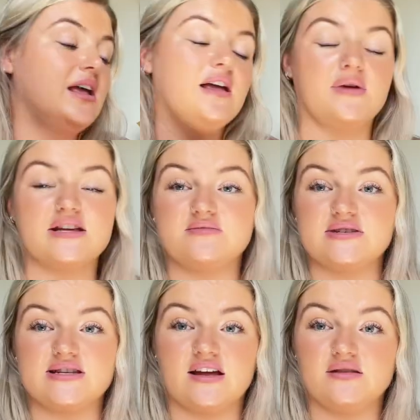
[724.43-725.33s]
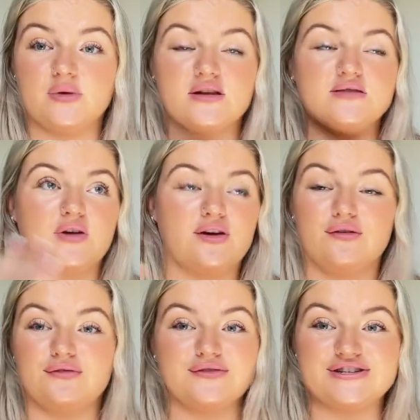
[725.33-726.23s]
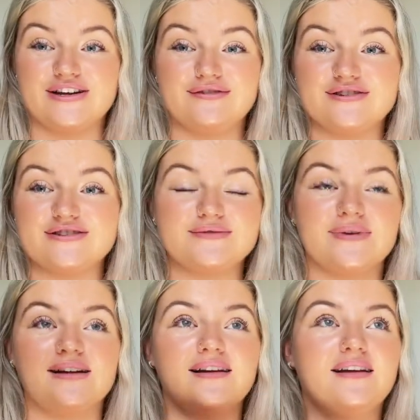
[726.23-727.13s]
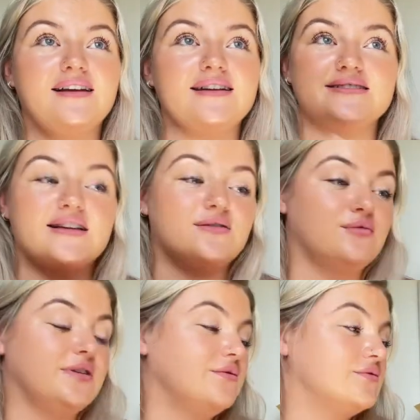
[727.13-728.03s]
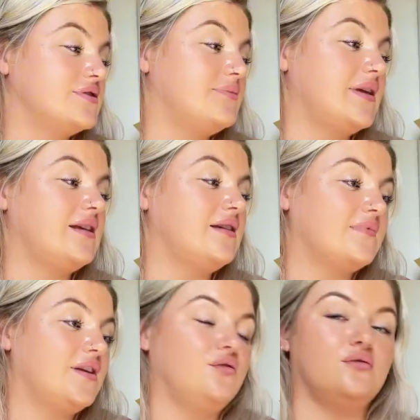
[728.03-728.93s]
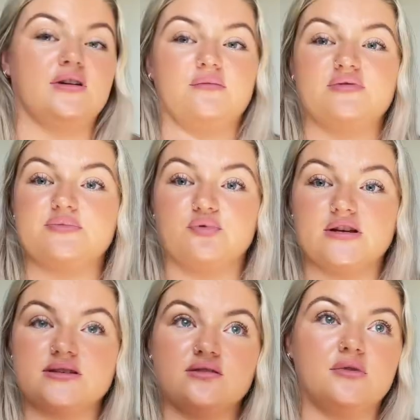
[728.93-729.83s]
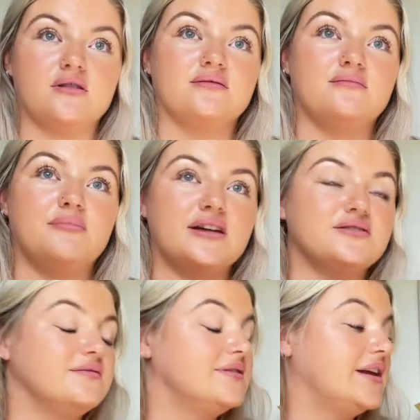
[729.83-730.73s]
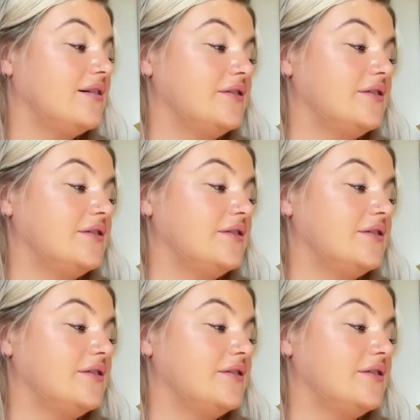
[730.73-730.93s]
It makes me sad, because my colourful jellyfish as well, is that only going to be, you know, a spring summer pattern thing?